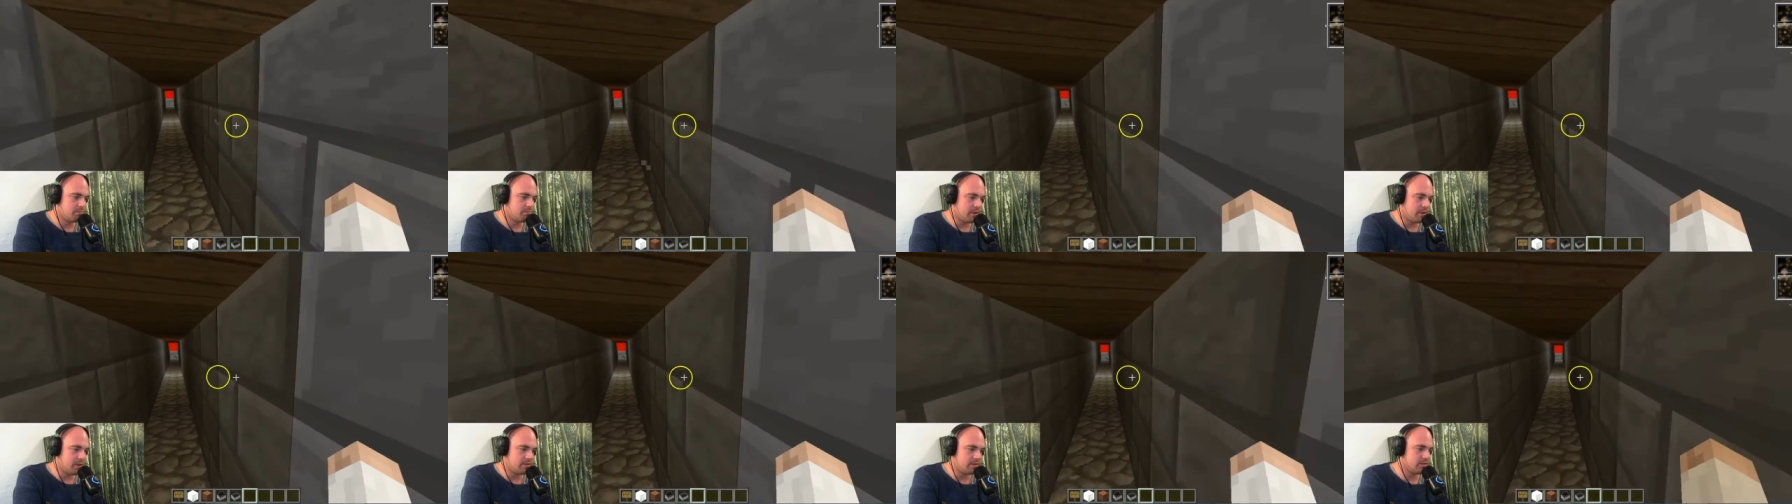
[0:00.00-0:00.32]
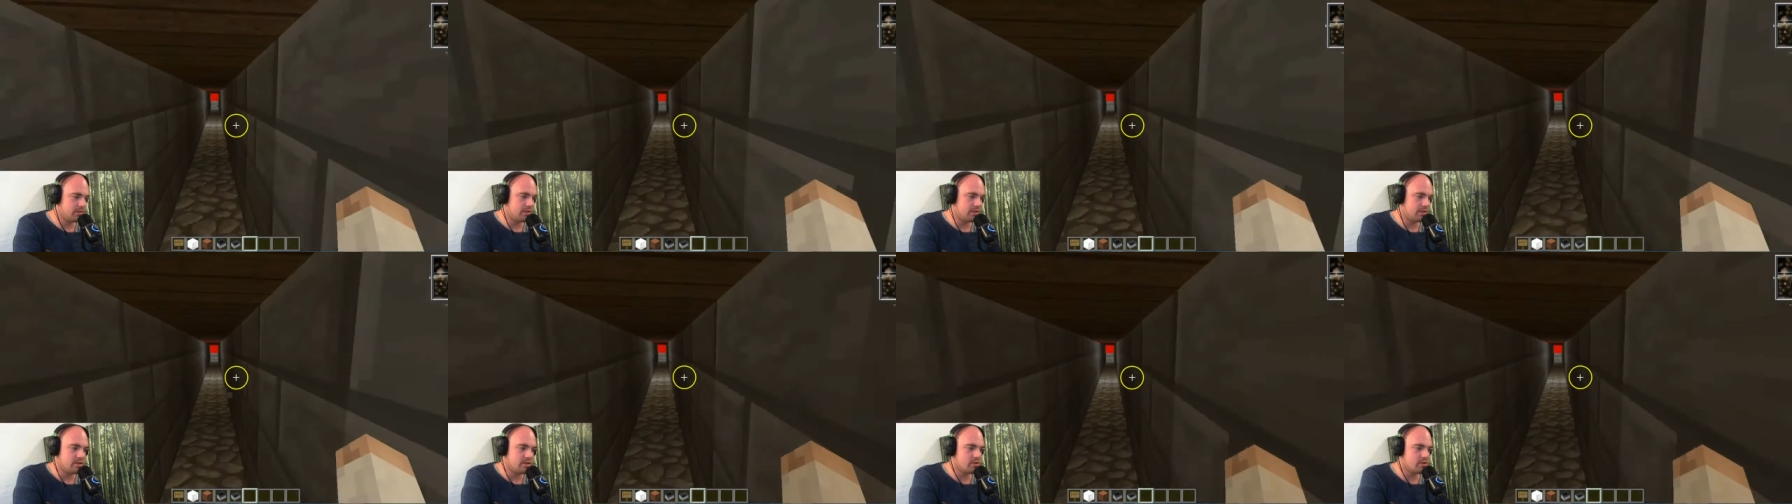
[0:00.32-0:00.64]

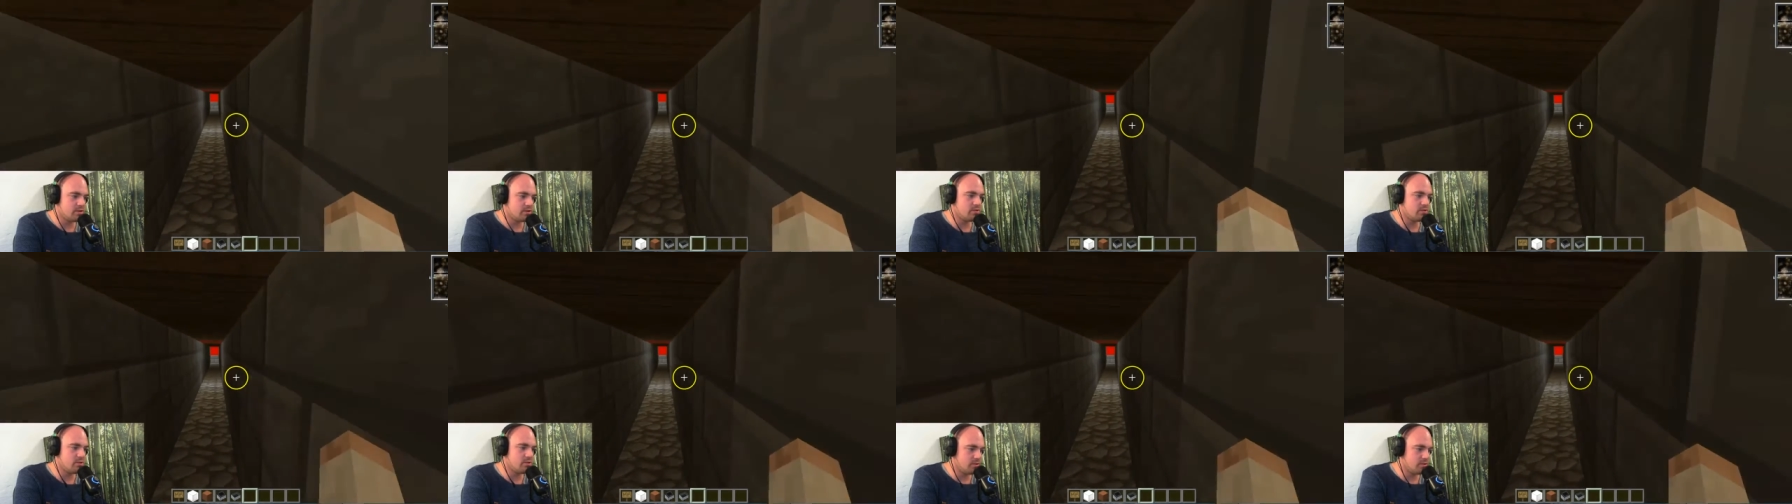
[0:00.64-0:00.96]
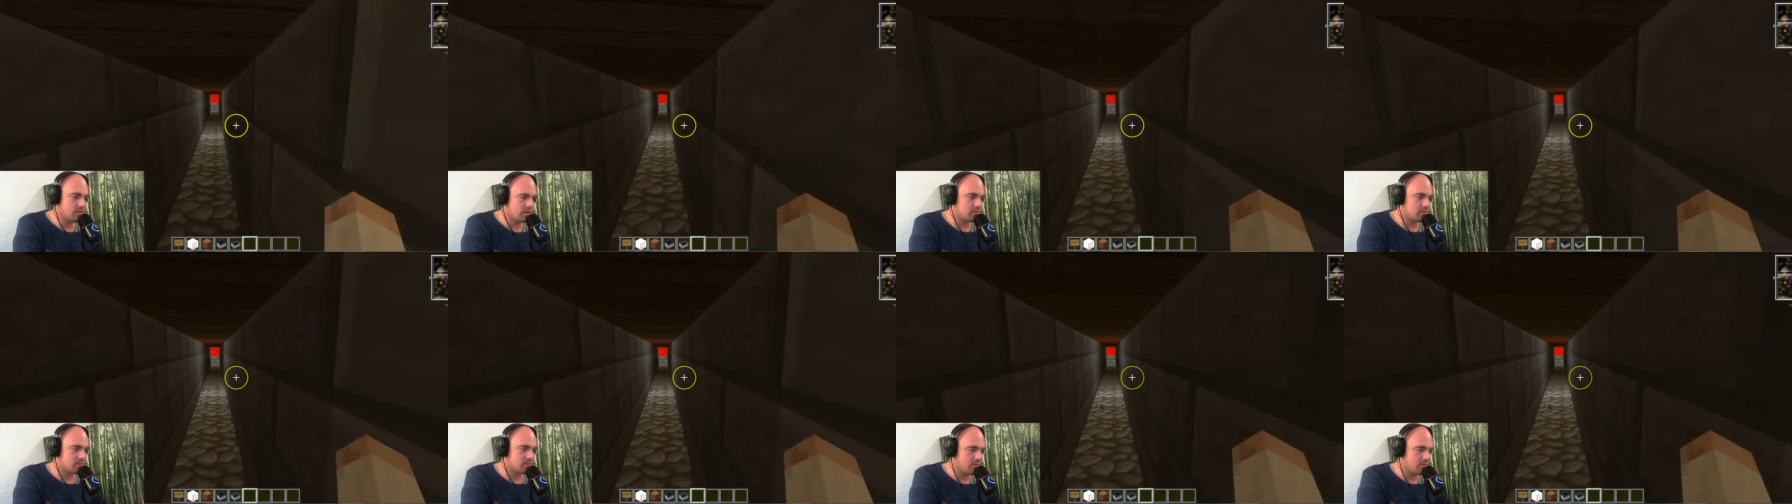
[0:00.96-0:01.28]
basically just
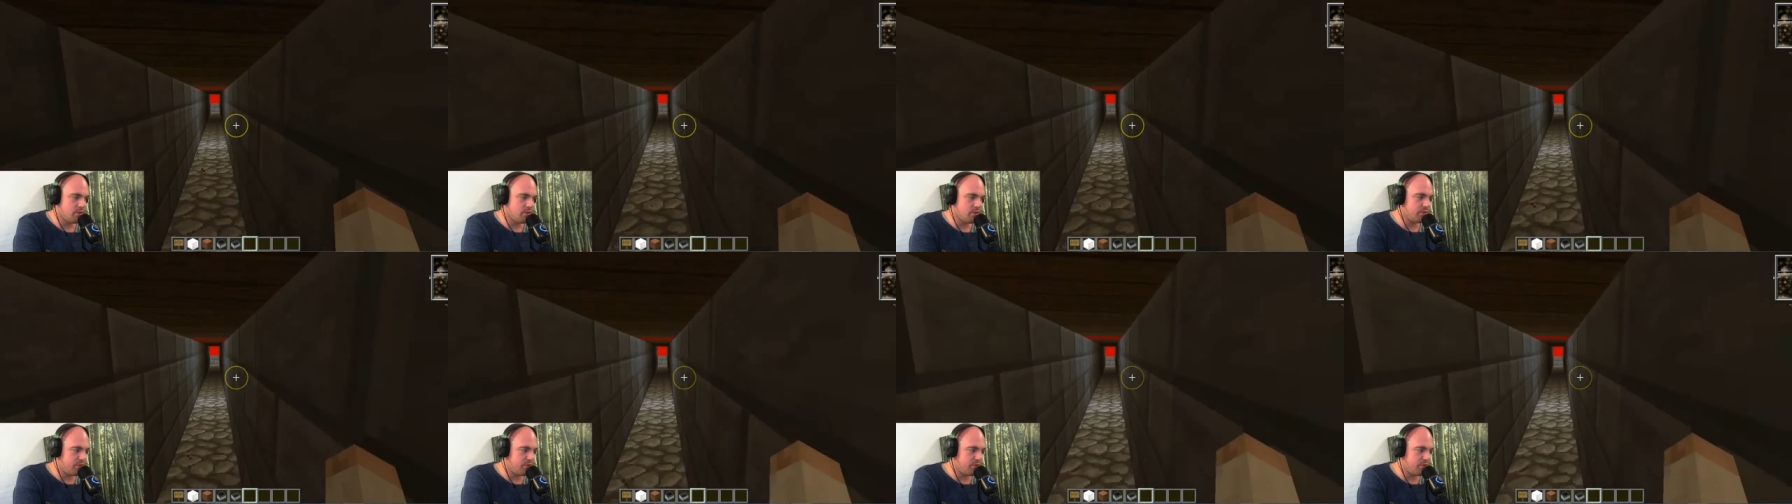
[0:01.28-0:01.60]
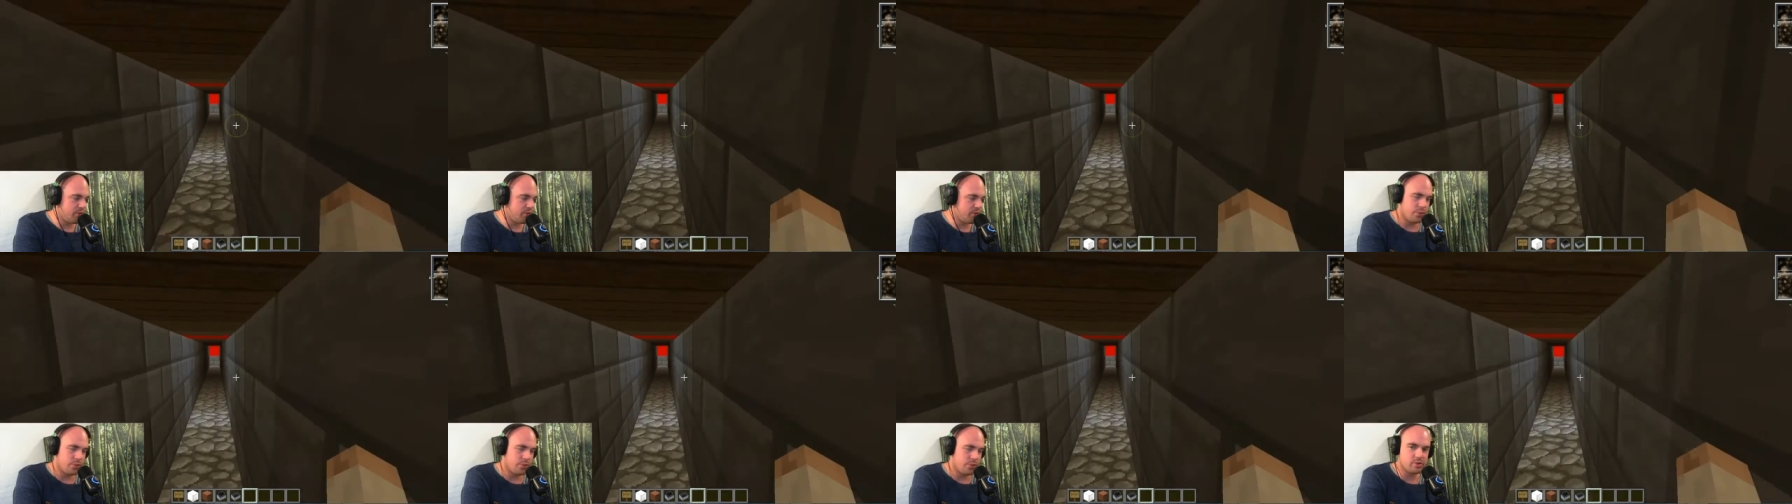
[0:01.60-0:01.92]
you know th
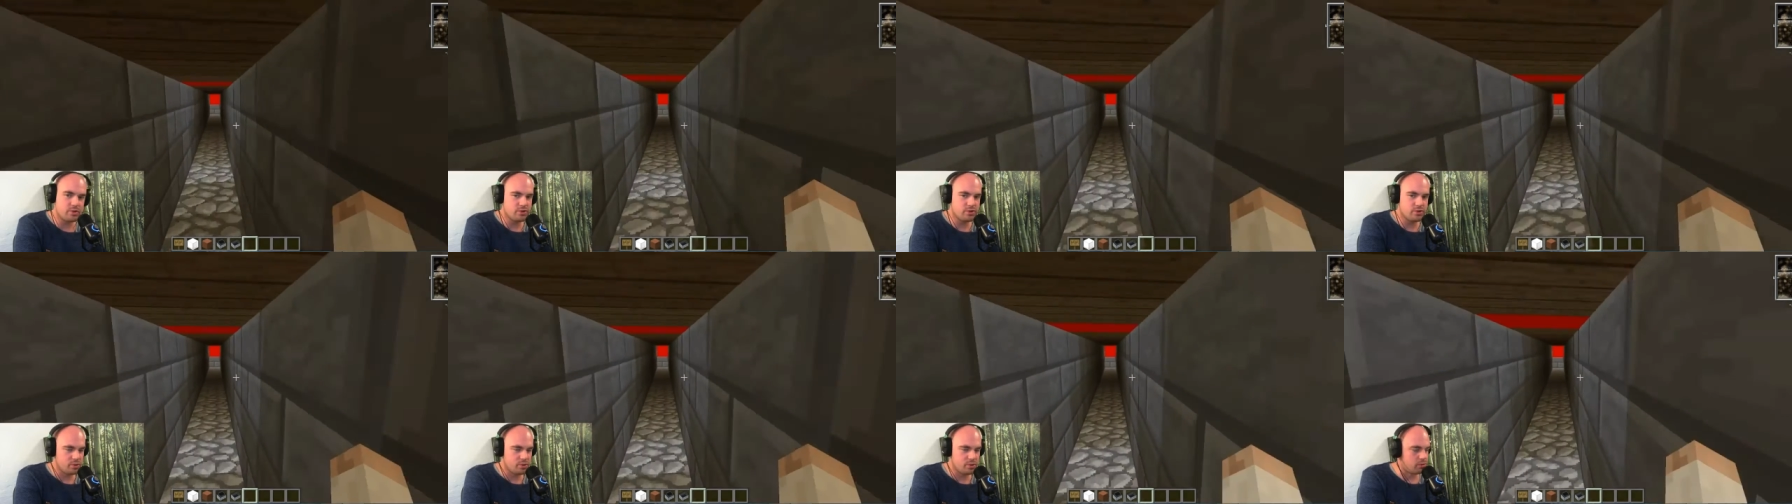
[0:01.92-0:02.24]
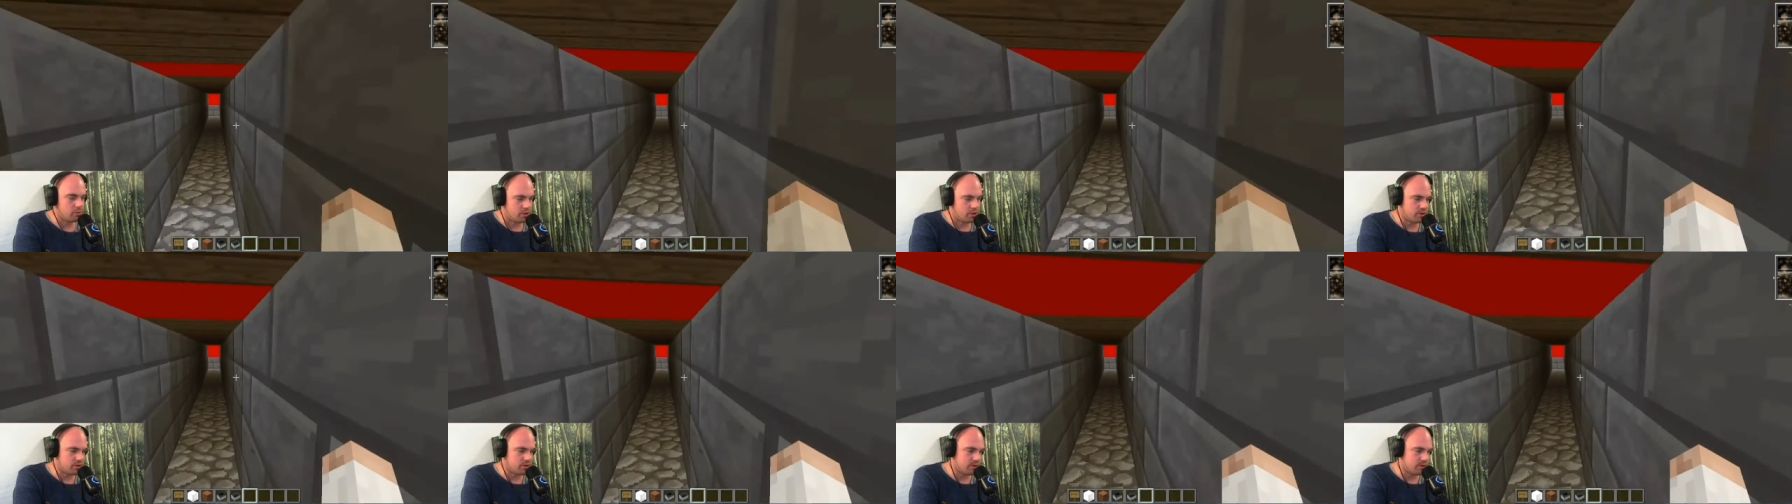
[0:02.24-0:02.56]
through the
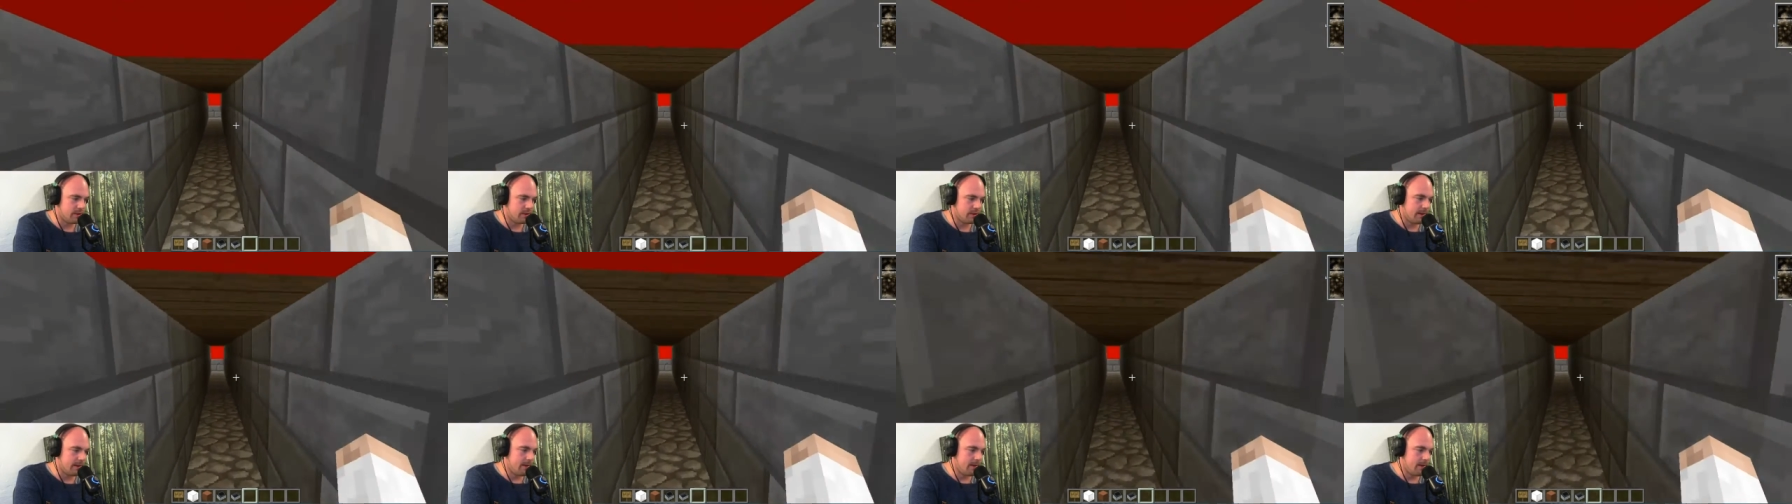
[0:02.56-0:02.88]
sewers.